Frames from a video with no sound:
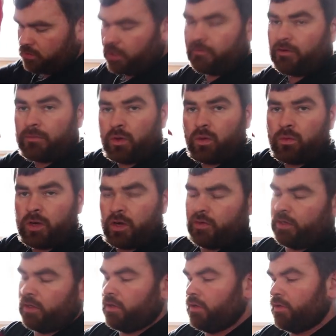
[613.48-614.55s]
if I'm not
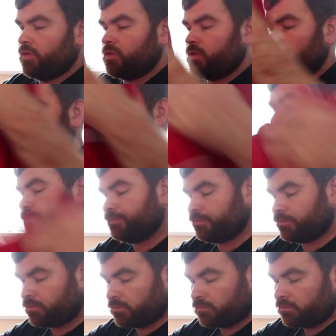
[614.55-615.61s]
wearing it at the time.
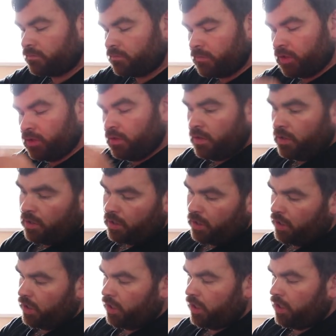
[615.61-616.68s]

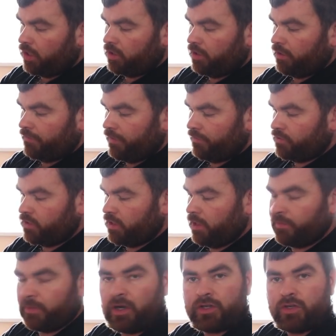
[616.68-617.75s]
Uh, I don't know if you've
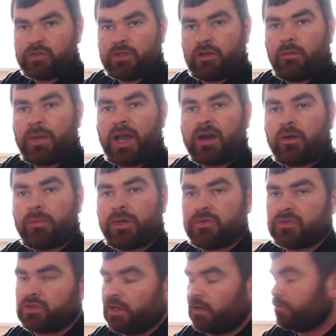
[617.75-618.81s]
seen, but I use a lot of
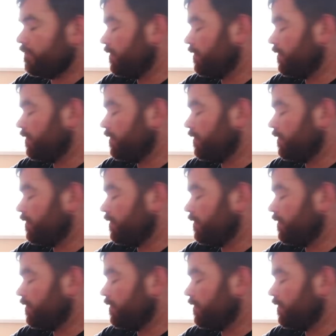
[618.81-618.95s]
Paramo stuff,